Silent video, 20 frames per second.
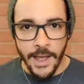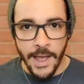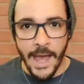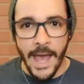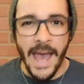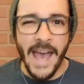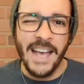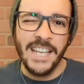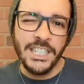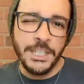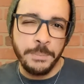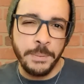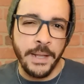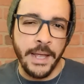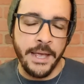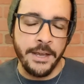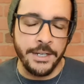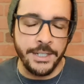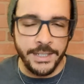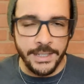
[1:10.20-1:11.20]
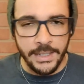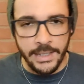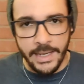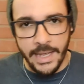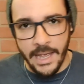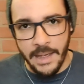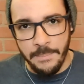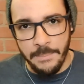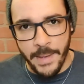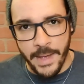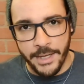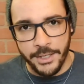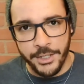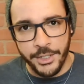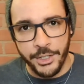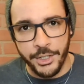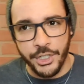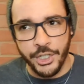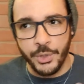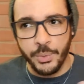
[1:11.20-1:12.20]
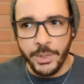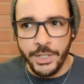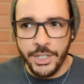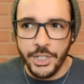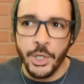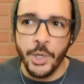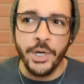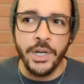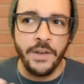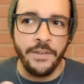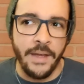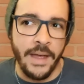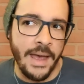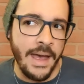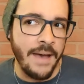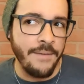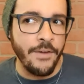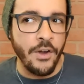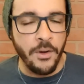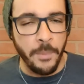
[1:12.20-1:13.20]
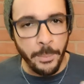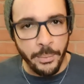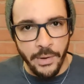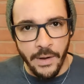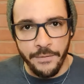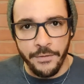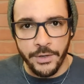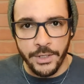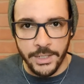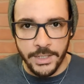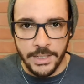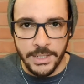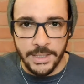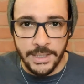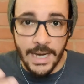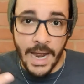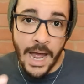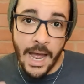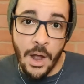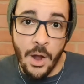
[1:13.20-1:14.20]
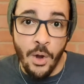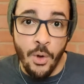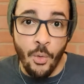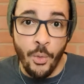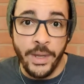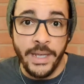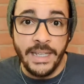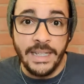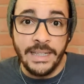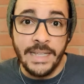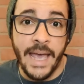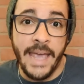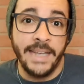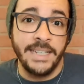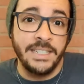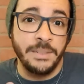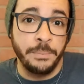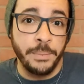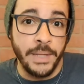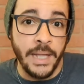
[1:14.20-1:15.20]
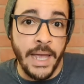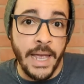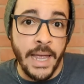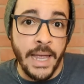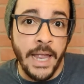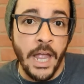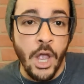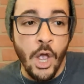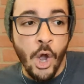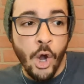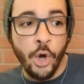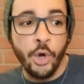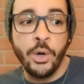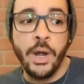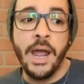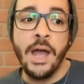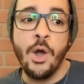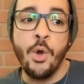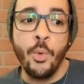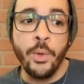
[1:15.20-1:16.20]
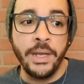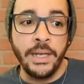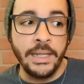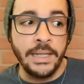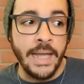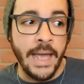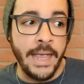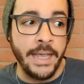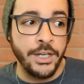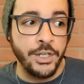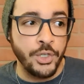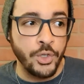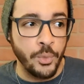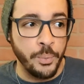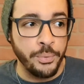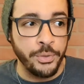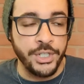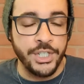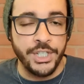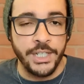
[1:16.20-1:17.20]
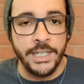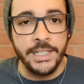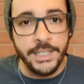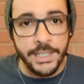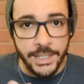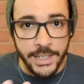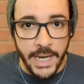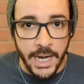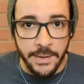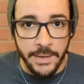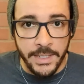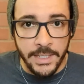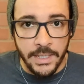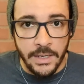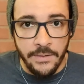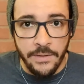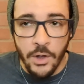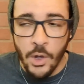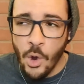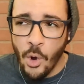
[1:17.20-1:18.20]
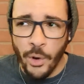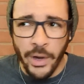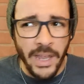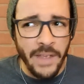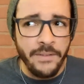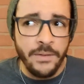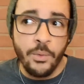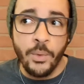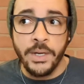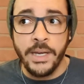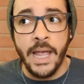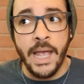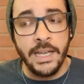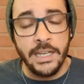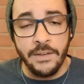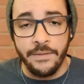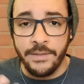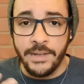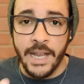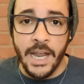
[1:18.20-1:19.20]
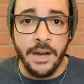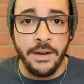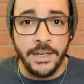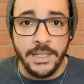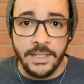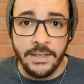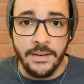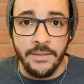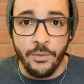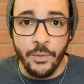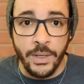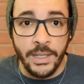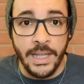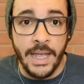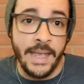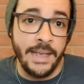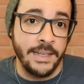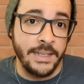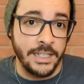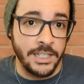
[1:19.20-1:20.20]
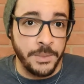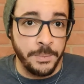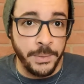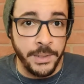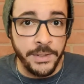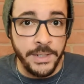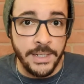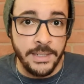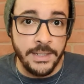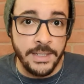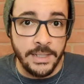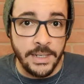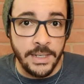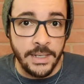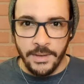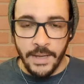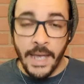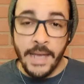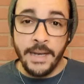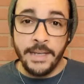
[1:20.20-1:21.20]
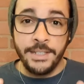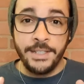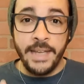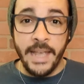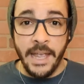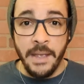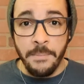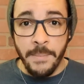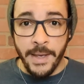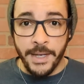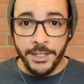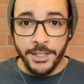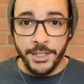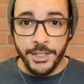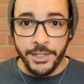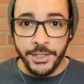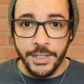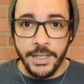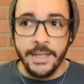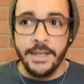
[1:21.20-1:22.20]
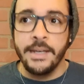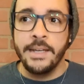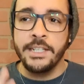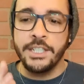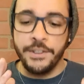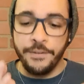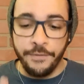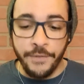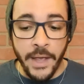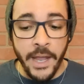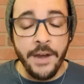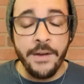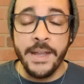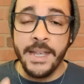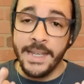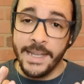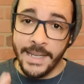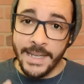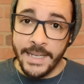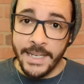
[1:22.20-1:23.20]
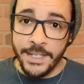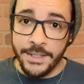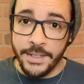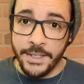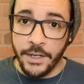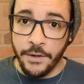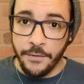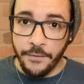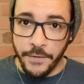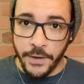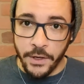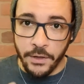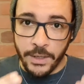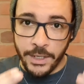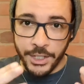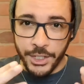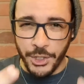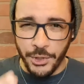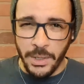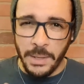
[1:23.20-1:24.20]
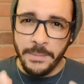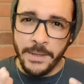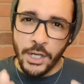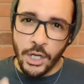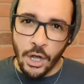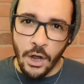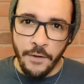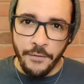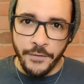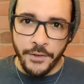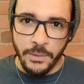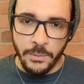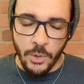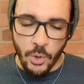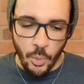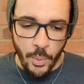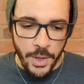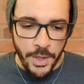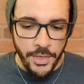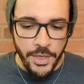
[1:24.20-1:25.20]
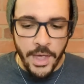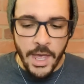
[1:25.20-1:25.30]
As players and game masters, we sort of have our preferences in how we like to play, or how we like to present a narrative, or even what kind of narrative we like experiencing. And as game masters, it's very easy to feel extremely comfortable with